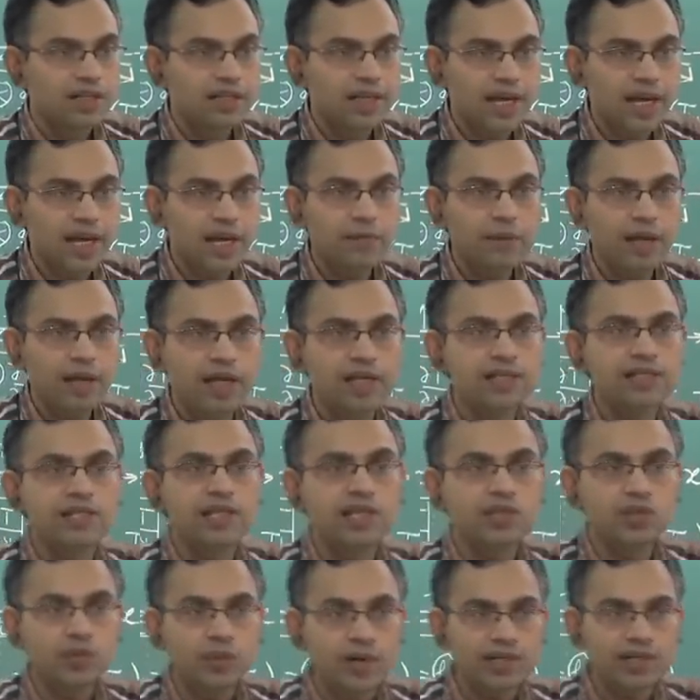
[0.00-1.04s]
there are many
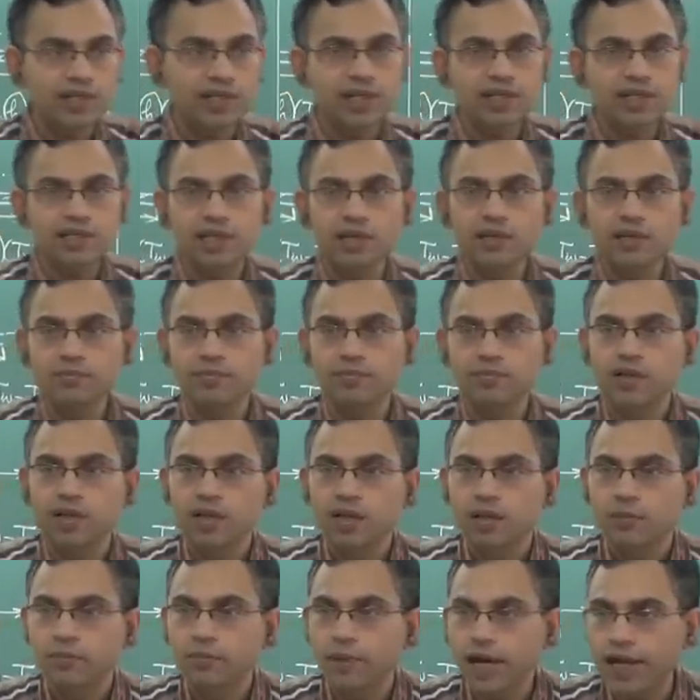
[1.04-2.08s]
situations in
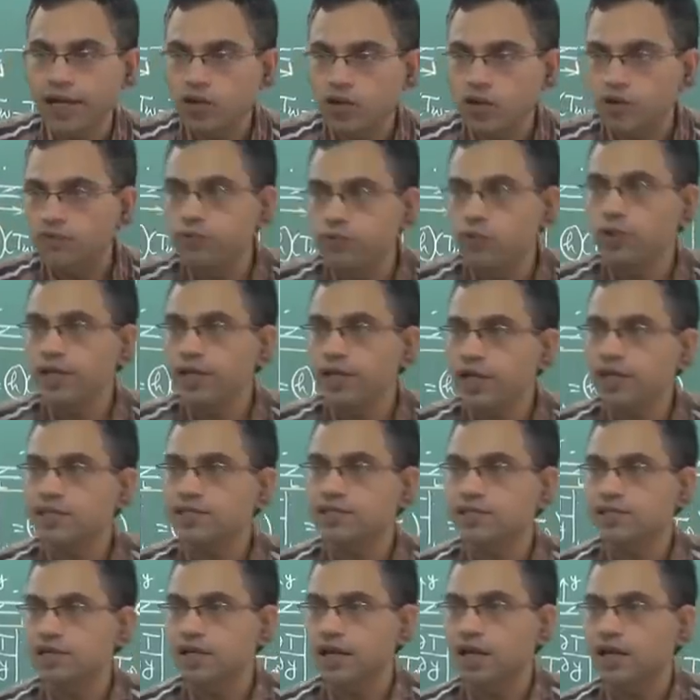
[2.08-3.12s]
microfluidics
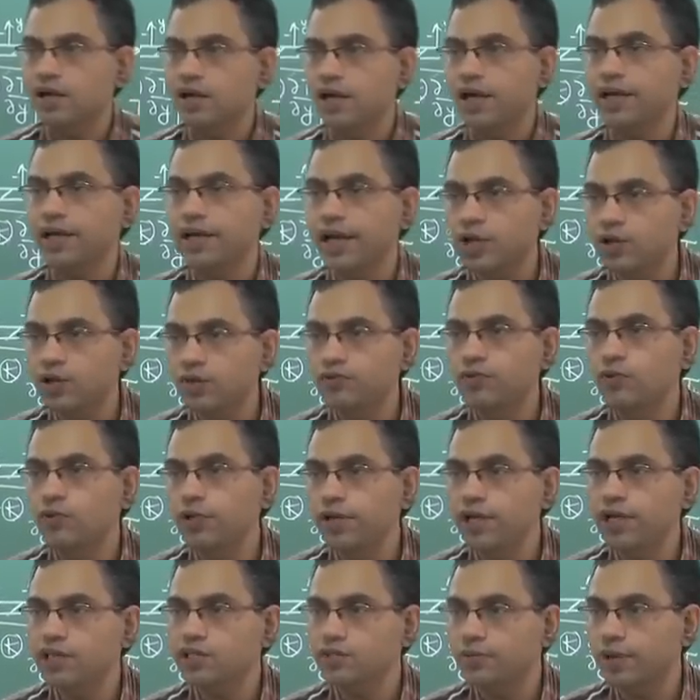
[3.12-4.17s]
and
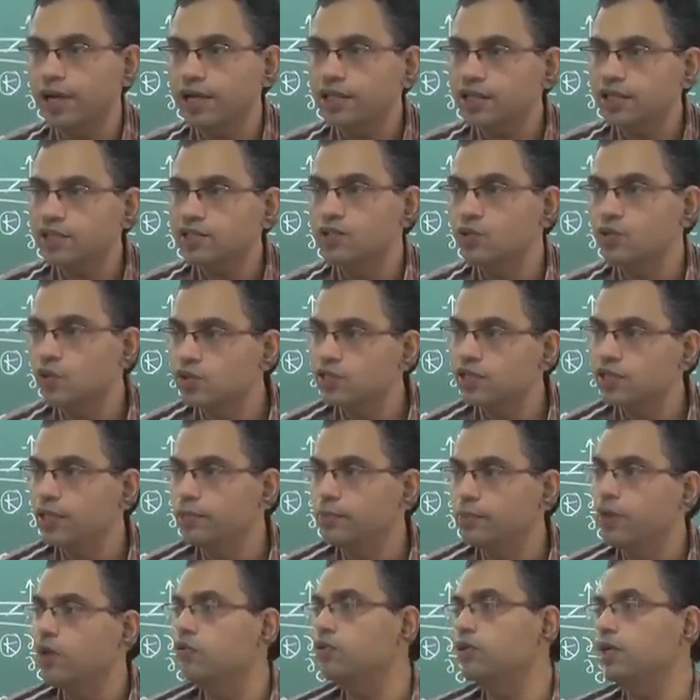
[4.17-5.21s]
nanofluidics where this no-slip
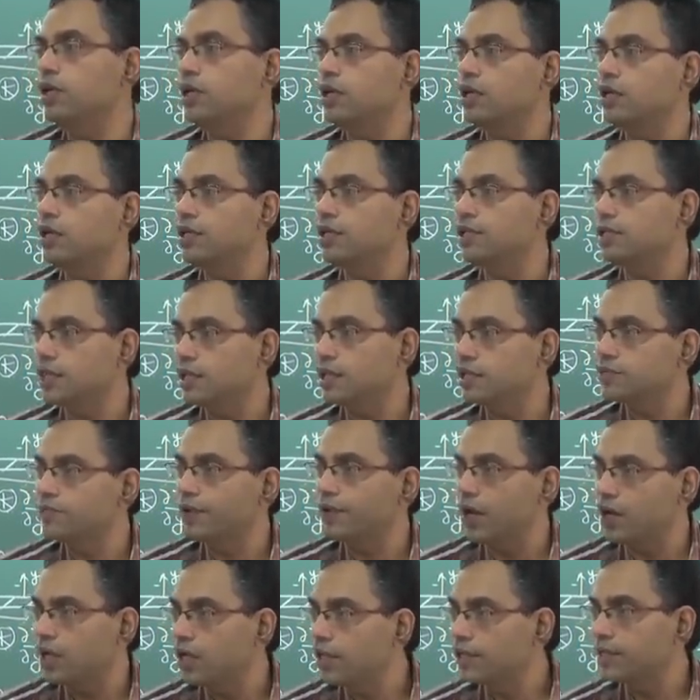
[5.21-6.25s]
boundary condition is
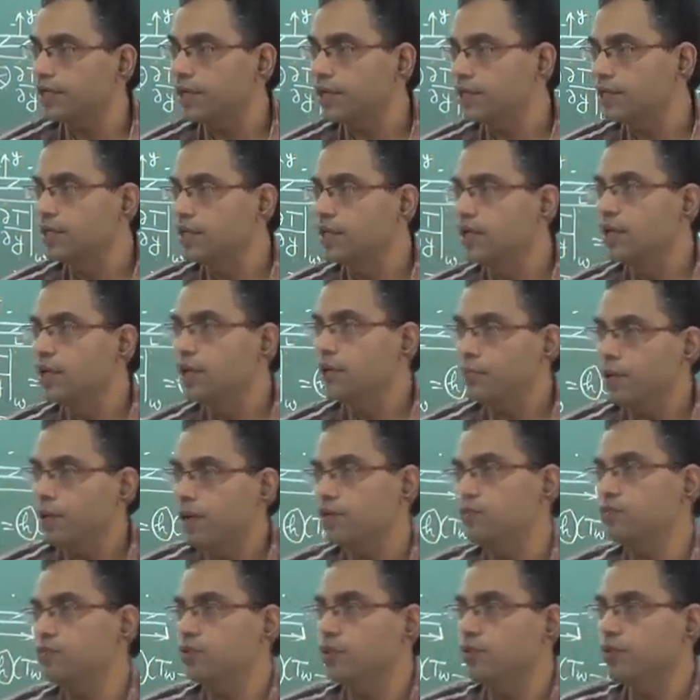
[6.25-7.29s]
violated,
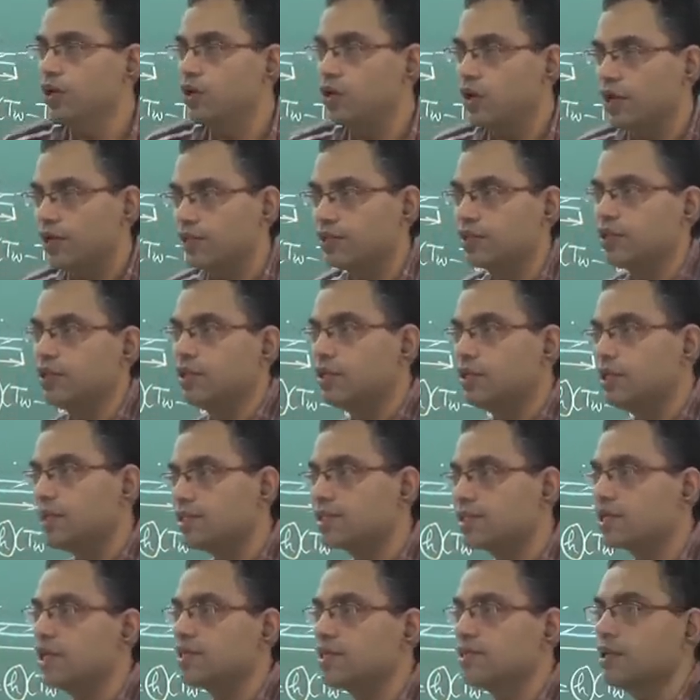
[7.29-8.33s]
but we will not
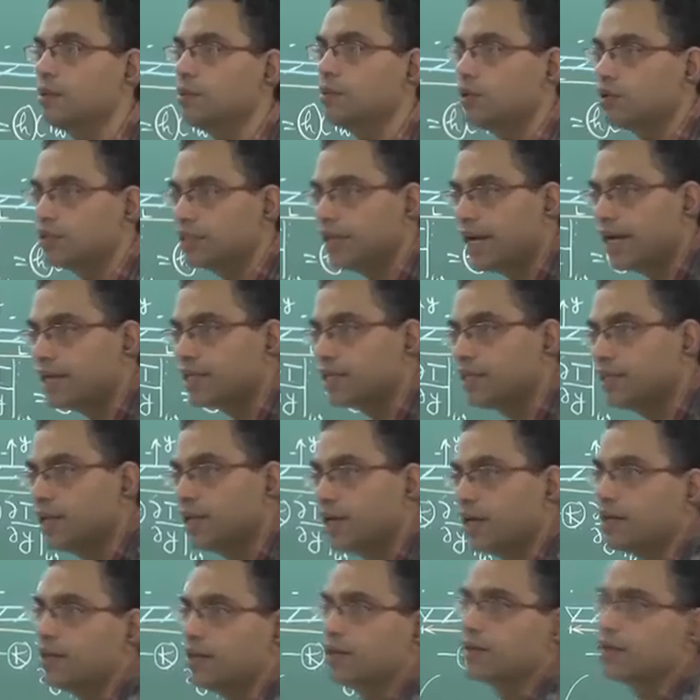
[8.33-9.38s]
discuss about that in
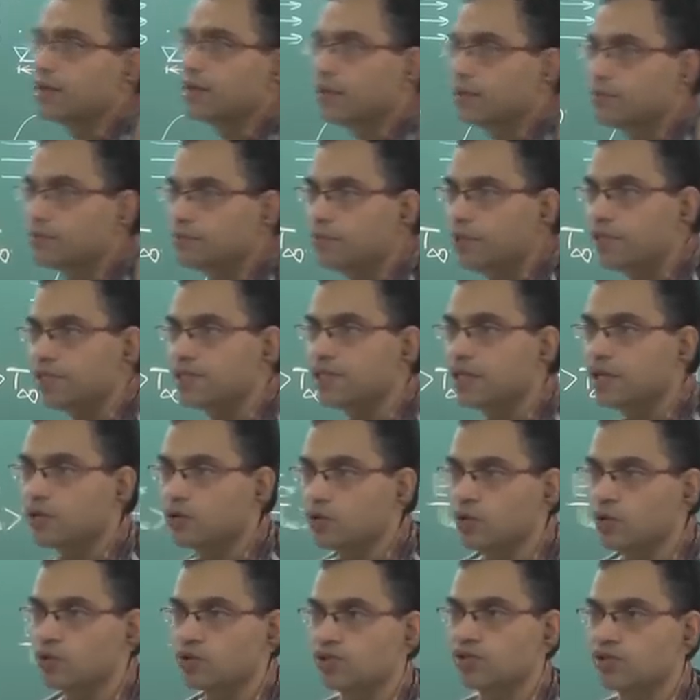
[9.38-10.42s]
the basic
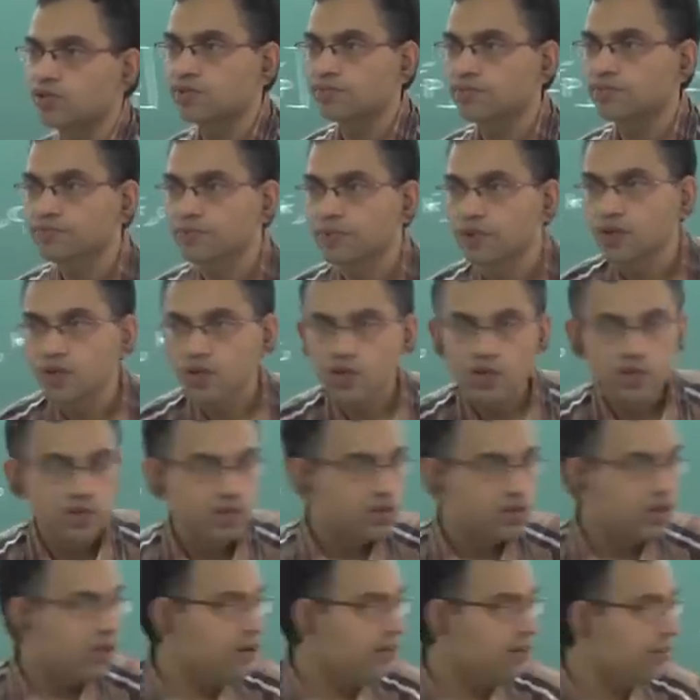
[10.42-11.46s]
course.
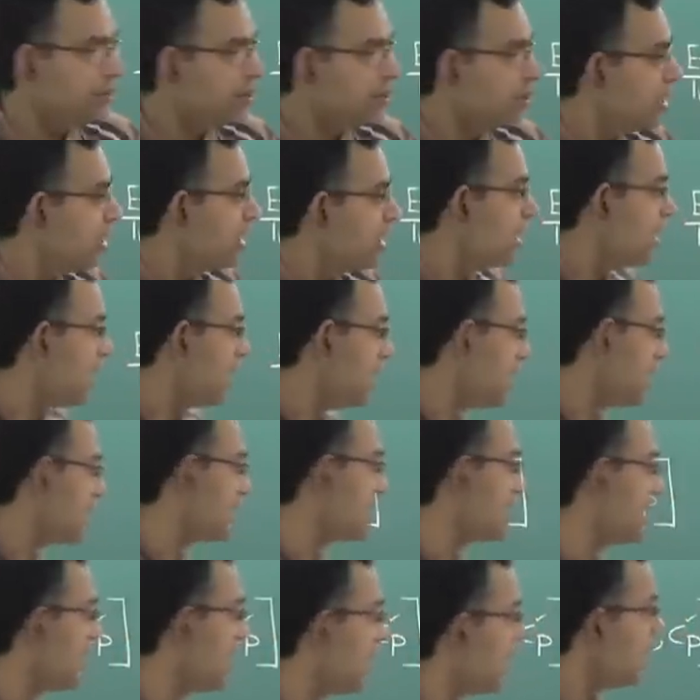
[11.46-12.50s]
So let us
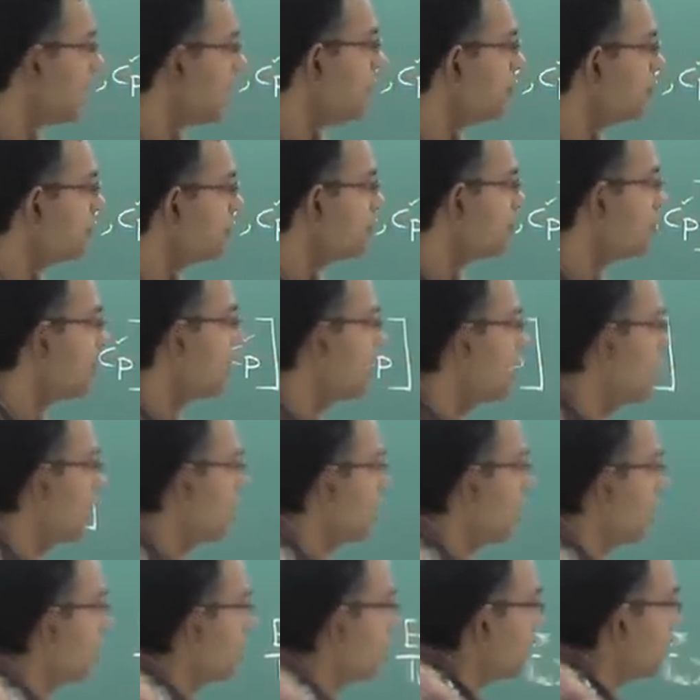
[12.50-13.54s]
say
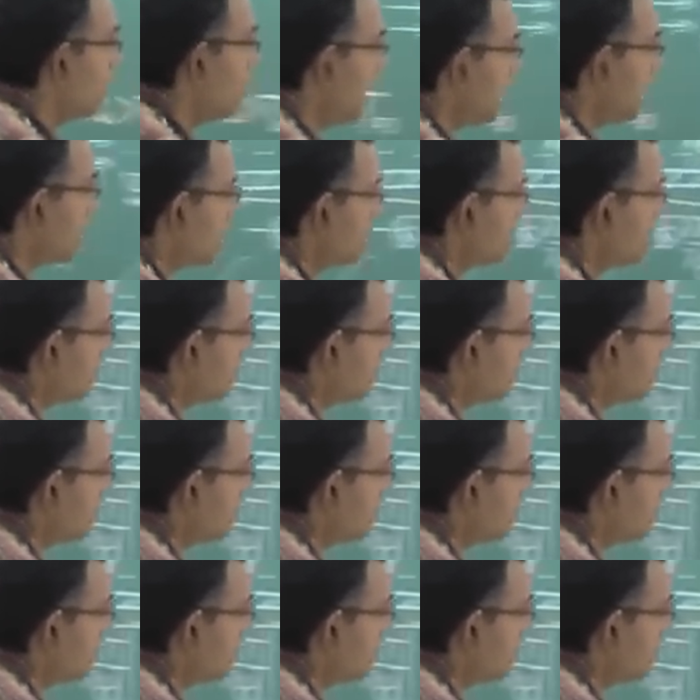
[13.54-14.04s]
that